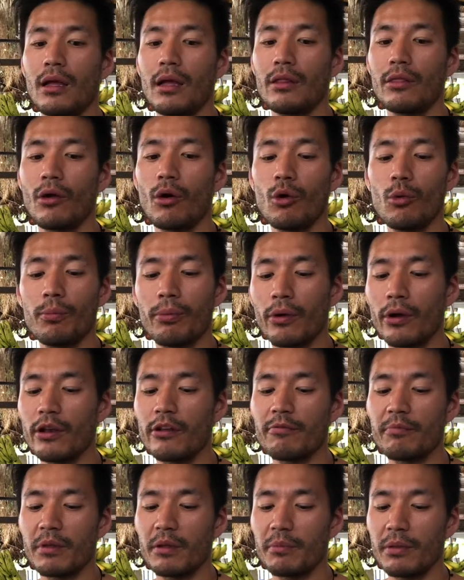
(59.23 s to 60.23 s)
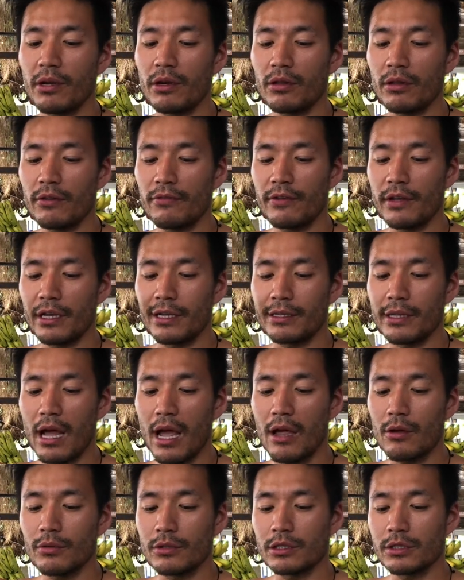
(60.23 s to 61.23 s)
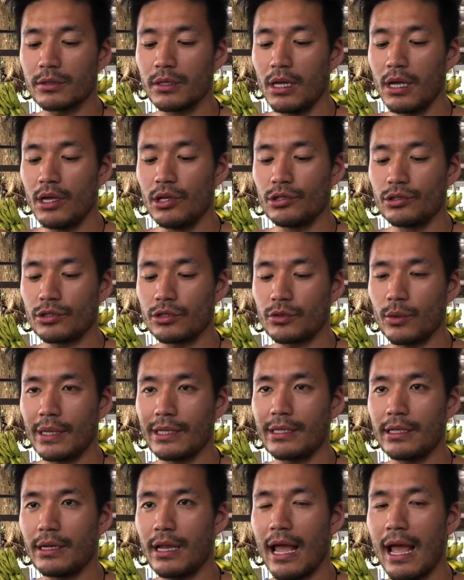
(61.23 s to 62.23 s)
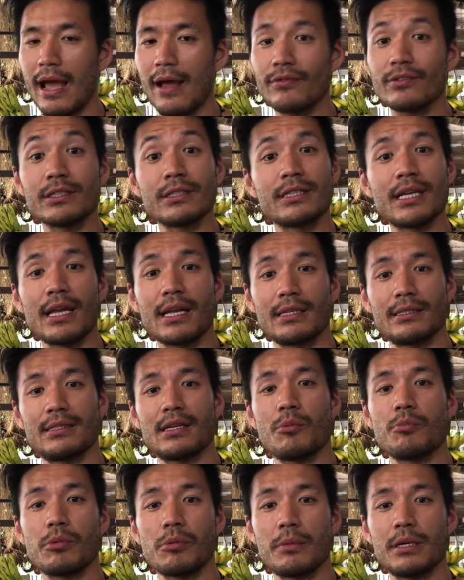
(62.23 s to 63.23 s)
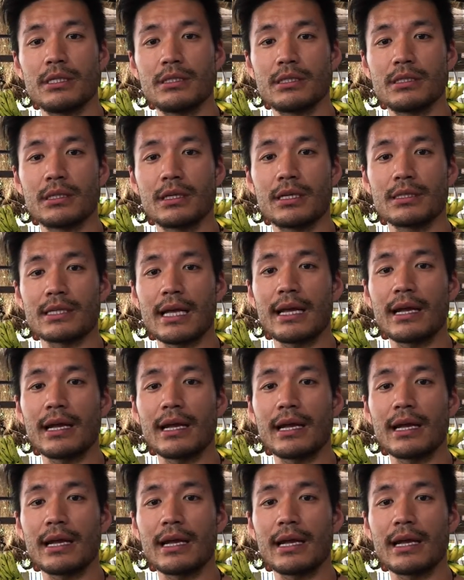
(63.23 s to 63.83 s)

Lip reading: The whole point of me being on the vegan diet was so I didn't have to take supplements, because I